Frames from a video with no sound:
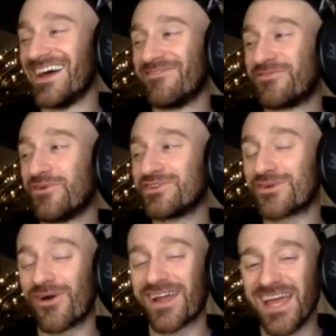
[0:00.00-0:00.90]
food
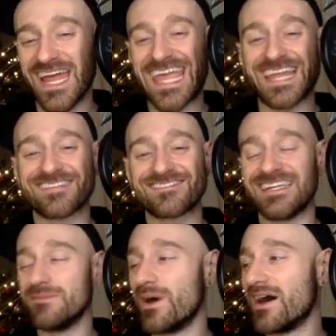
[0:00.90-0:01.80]
court, get a
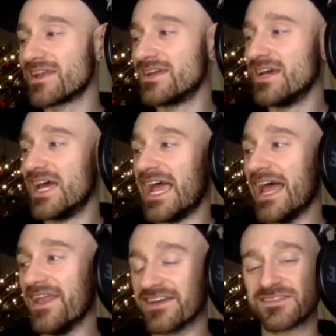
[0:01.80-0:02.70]
Cinnabon
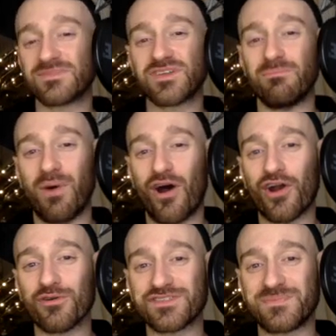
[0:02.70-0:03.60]
and some
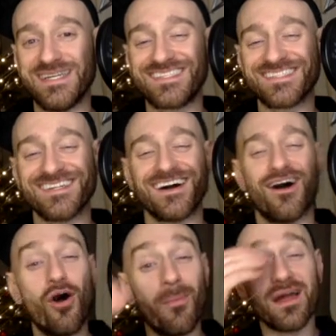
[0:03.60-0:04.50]
Sbarro's pizza.
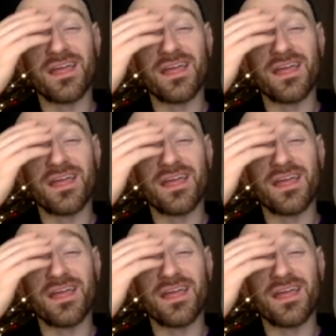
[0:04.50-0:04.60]
Oh my